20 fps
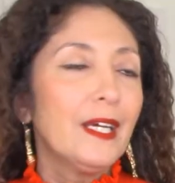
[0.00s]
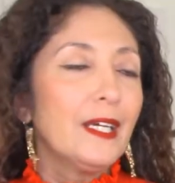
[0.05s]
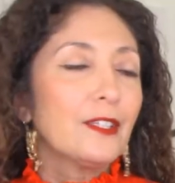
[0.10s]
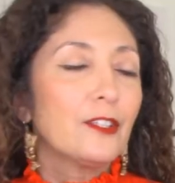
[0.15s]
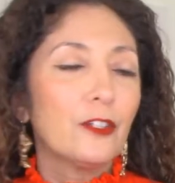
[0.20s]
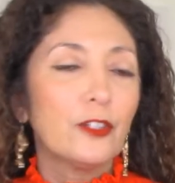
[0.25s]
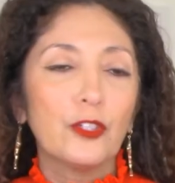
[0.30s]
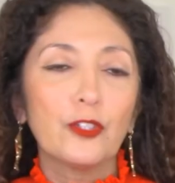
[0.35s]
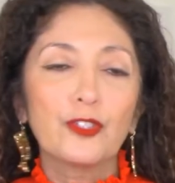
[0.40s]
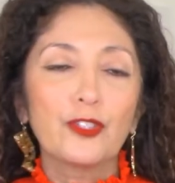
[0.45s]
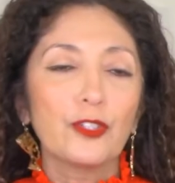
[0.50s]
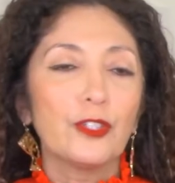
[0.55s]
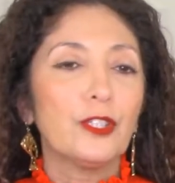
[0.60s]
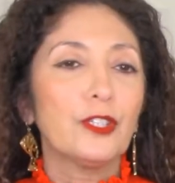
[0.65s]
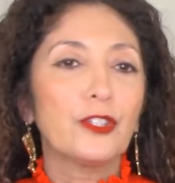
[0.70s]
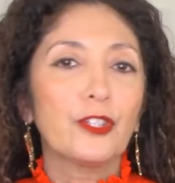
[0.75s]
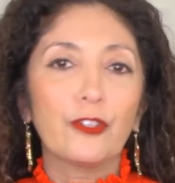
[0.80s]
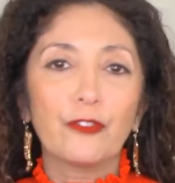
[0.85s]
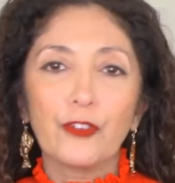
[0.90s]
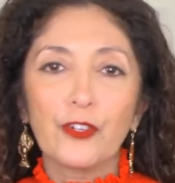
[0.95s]
They're
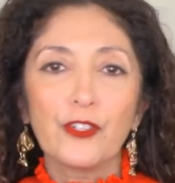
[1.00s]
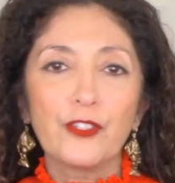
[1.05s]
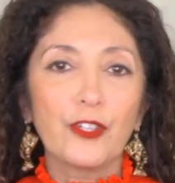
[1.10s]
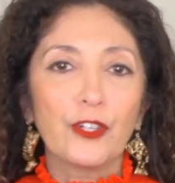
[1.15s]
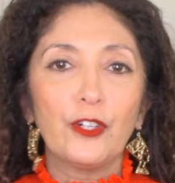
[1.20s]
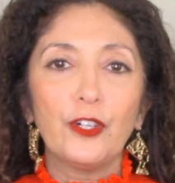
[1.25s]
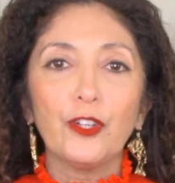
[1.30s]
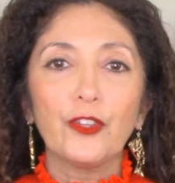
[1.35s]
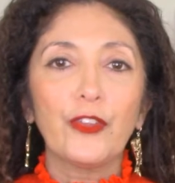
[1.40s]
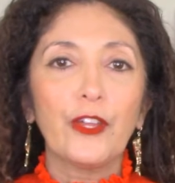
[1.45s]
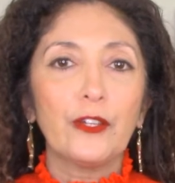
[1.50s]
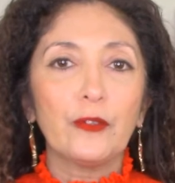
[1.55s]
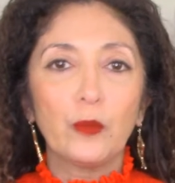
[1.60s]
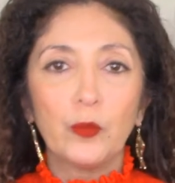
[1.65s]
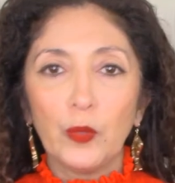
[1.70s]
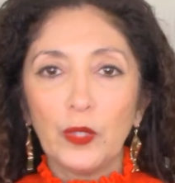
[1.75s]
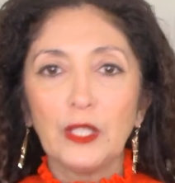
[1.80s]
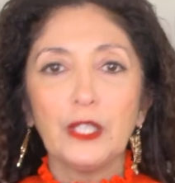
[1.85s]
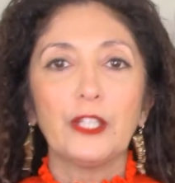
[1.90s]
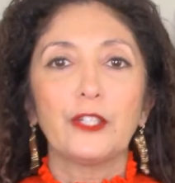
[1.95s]
neutral, they're versatile, they
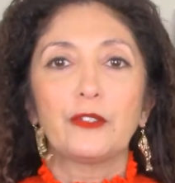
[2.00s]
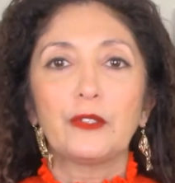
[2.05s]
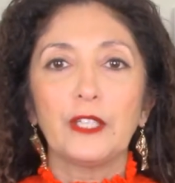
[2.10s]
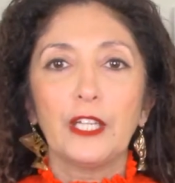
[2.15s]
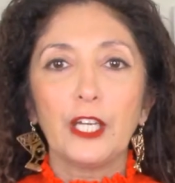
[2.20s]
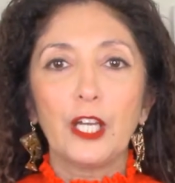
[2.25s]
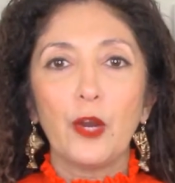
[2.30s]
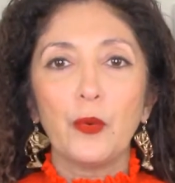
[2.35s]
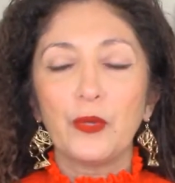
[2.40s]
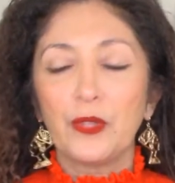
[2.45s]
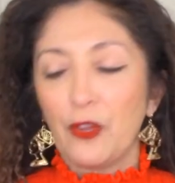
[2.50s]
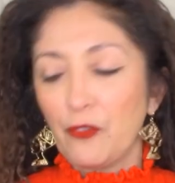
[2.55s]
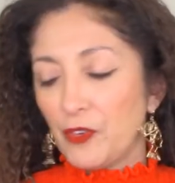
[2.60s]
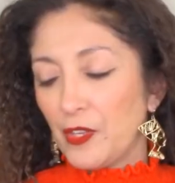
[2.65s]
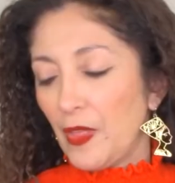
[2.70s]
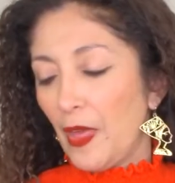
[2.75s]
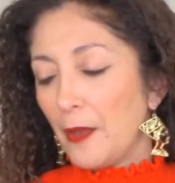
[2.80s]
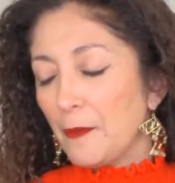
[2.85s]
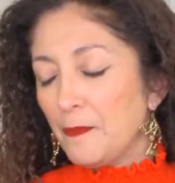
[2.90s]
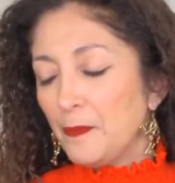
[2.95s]
will literally go with
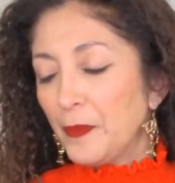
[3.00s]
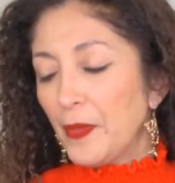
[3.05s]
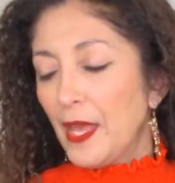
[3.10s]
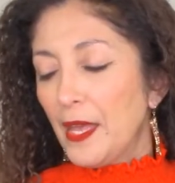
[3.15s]
everything.